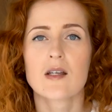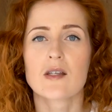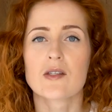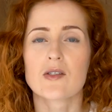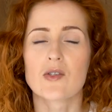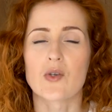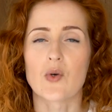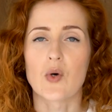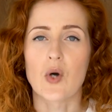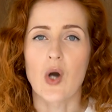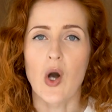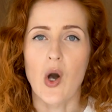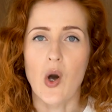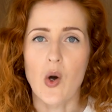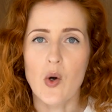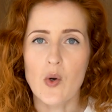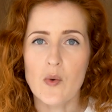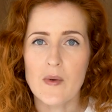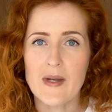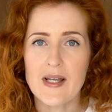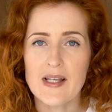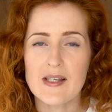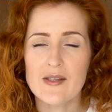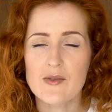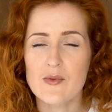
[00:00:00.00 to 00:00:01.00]
So
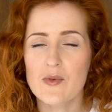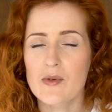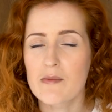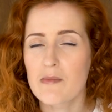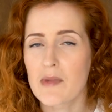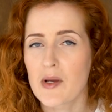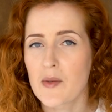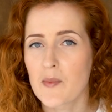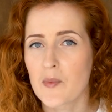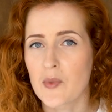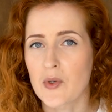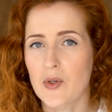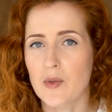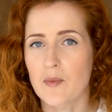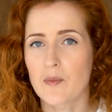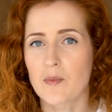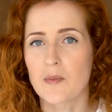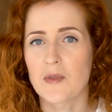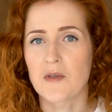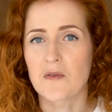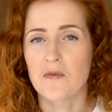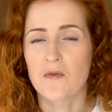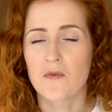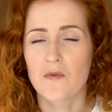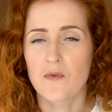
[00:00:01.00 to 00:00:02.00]
always remember,
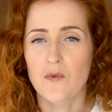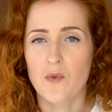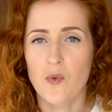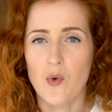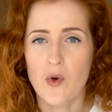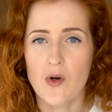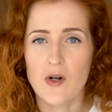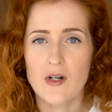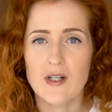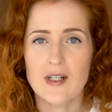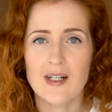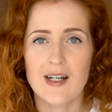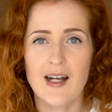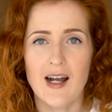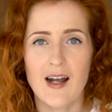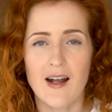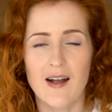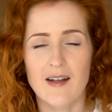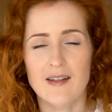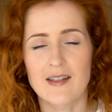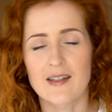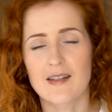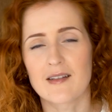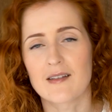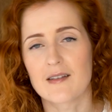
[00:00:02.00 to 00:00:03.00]
before
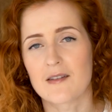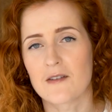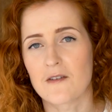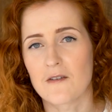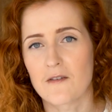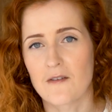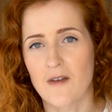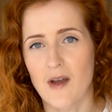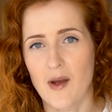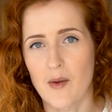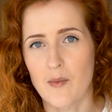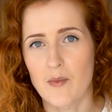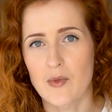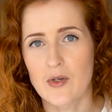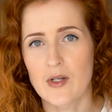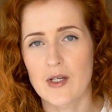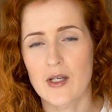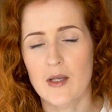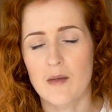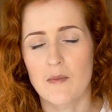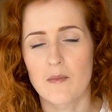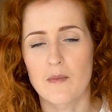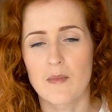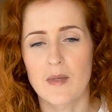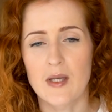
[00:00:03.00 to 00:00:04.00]
cutting the
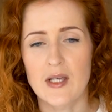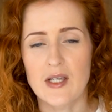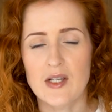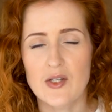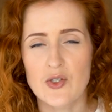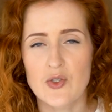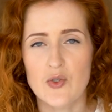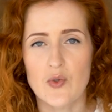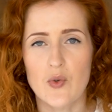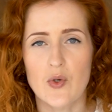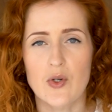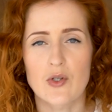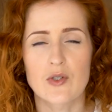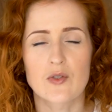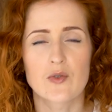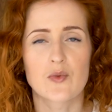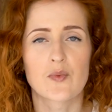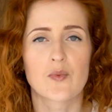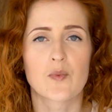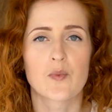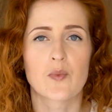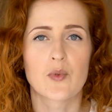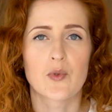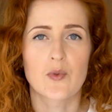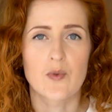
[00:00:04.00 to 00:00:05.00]
fabric, make sure to
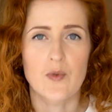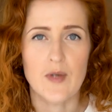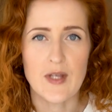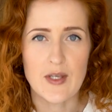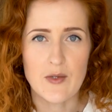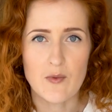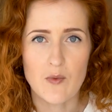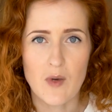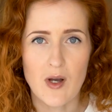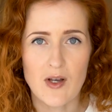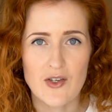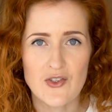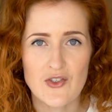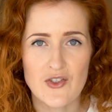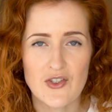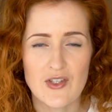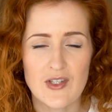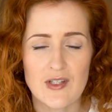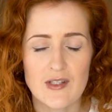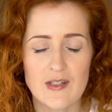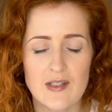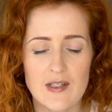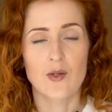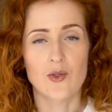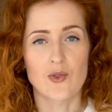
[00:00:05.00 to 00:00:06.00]
pre-wash
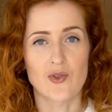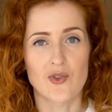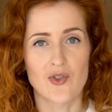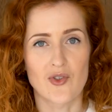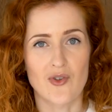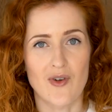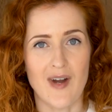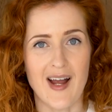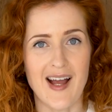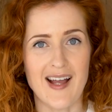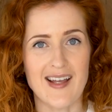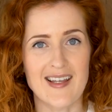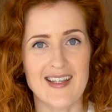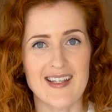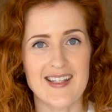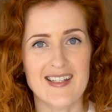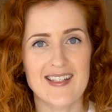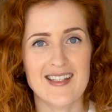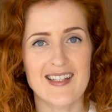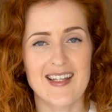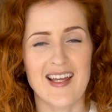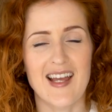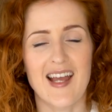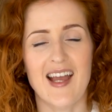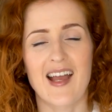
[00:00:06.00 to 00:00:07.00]
it, dry
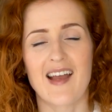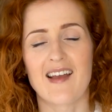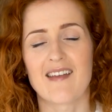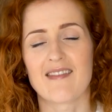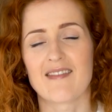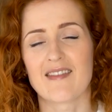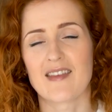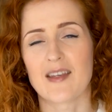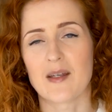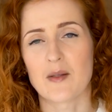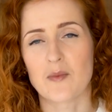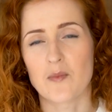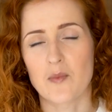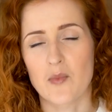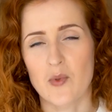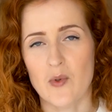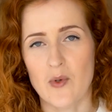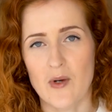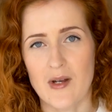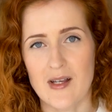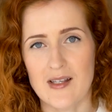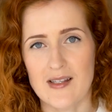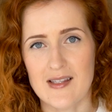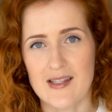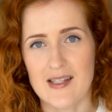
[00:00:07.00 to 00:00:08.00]
it, and then
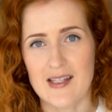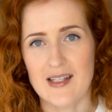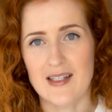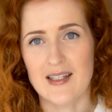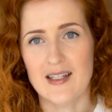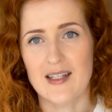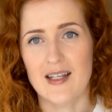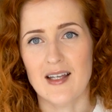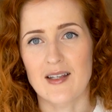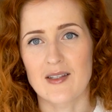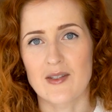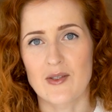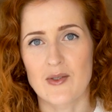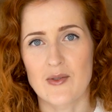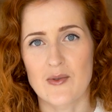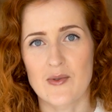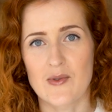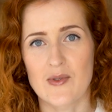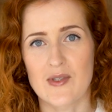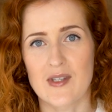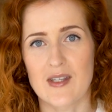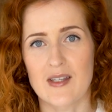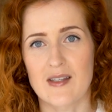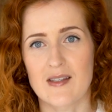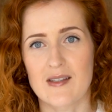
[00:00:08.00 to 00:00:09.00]
press it
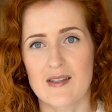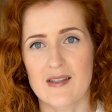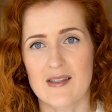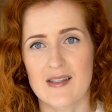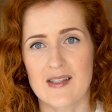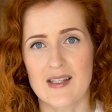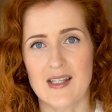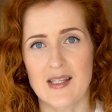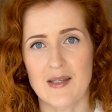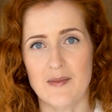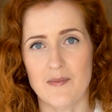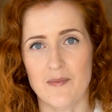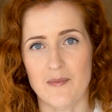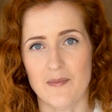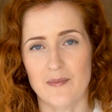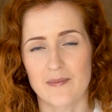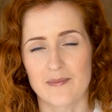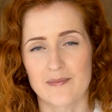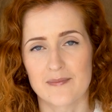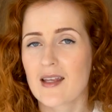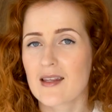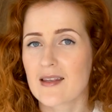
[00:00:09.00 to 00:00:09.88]
using steam.